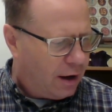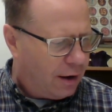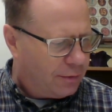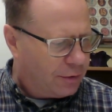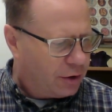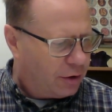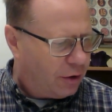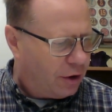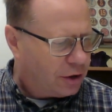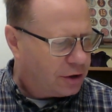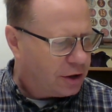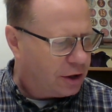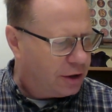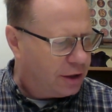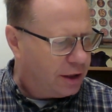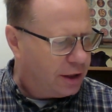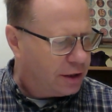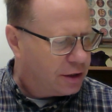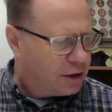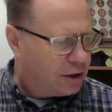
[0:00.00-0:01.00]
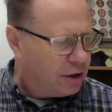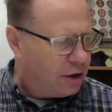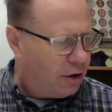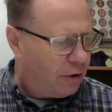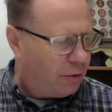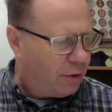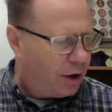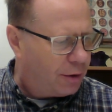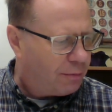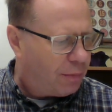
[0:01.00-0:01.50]
You also need to know
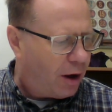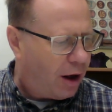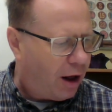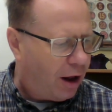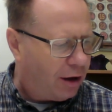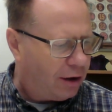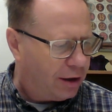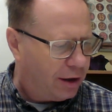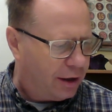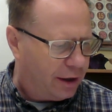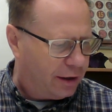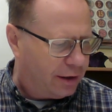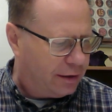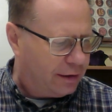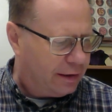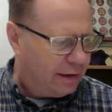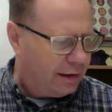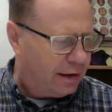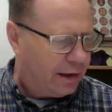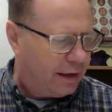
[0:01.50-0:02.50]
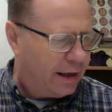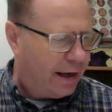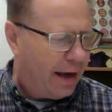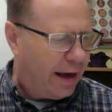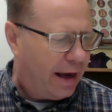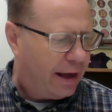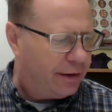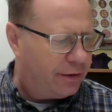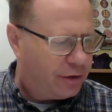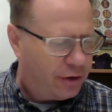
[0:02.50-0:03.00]
what pollen and
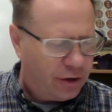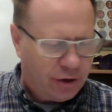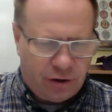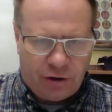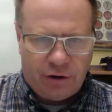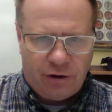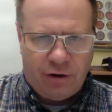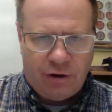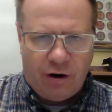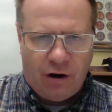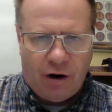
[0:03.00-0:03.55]
the anther